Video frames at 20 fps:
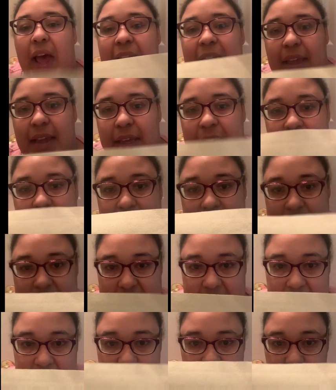can get
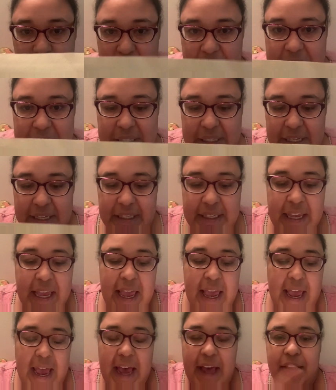6 wristlets
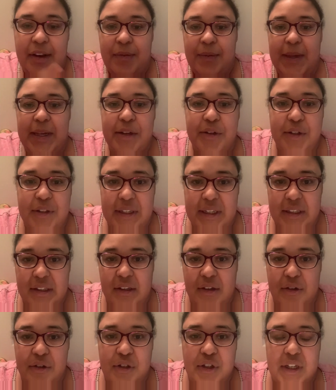out of each of these
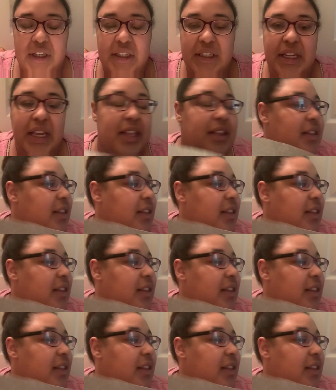little sheets, and